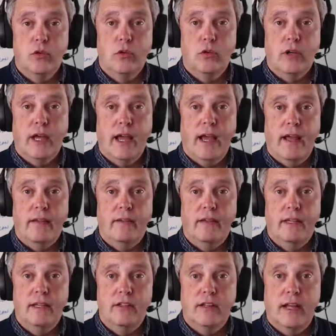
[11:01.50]
look at
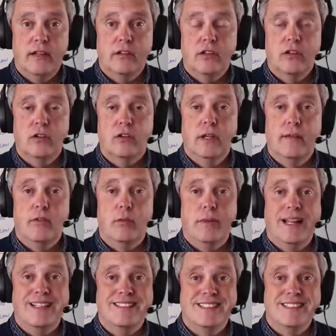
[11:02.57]
the tactical level
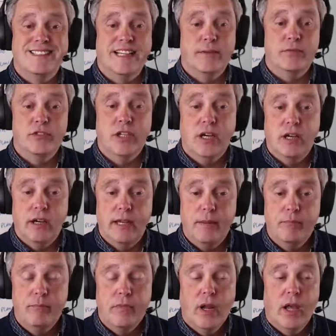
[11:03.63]
plans at the same
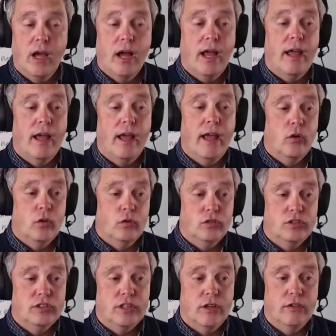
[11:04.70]
time, I have
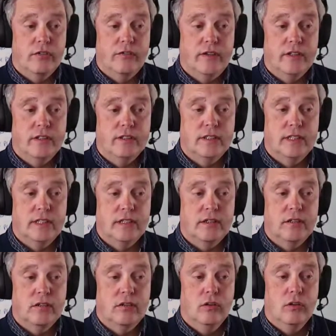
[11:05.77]
also filled
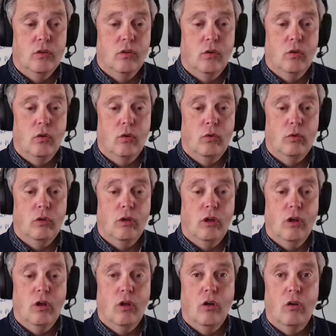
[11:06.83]
in all
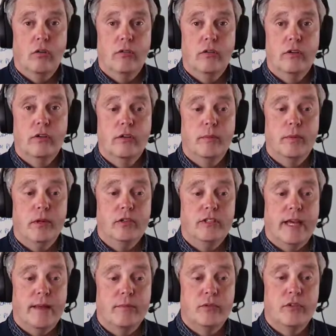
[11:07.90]
of the blue
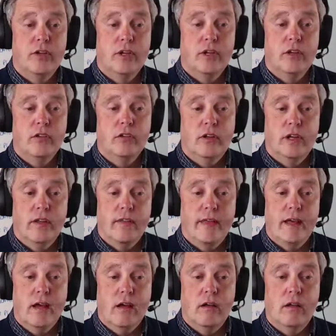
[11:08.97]
tabs. So here
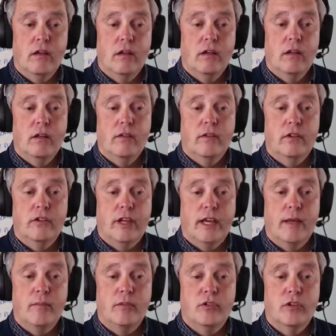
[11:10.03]
they are, the
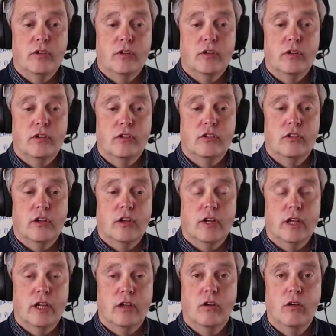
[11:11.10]
tabs
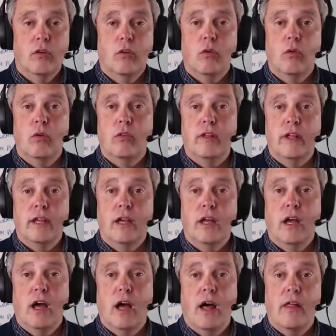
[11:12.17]
concerning all the
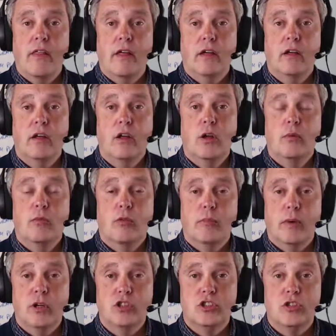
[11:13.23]
other
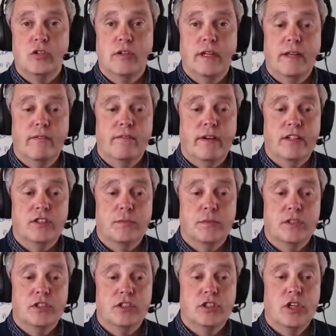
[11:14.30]
promotional
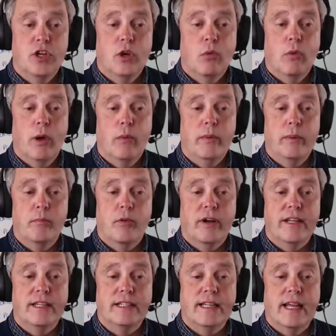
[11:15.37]
investments, where we
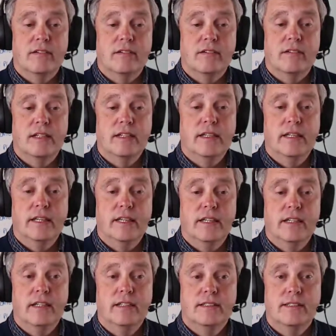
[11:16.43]
break it down
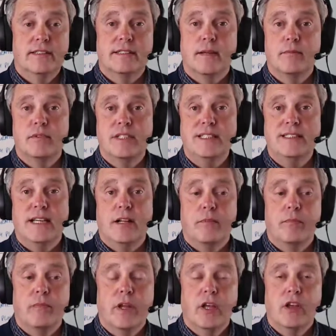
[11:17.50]
into some detail.
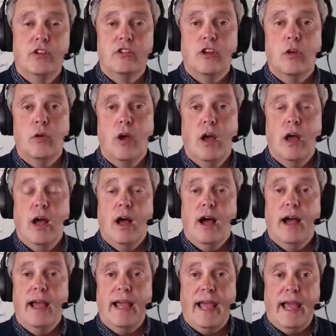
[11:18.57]
So
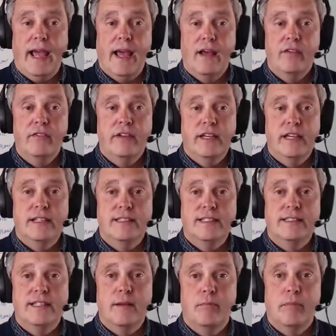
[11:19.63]
I have in
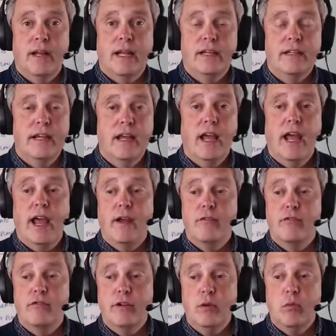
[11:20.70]
this template
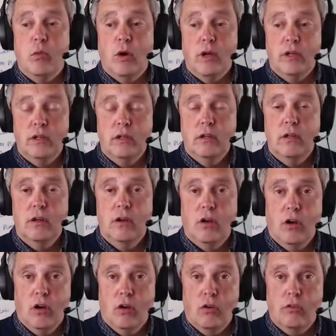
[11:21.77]
every one
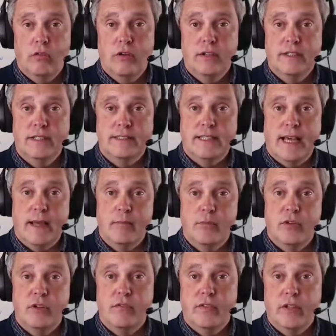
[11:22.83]
of the
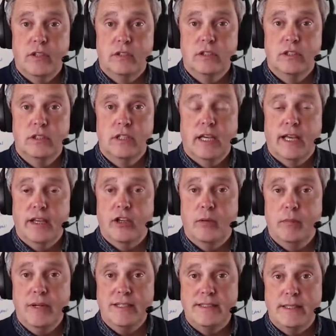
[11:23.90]
tabs filled and
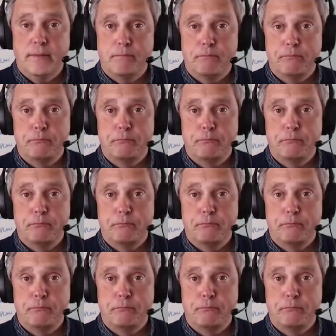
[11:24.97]
completed.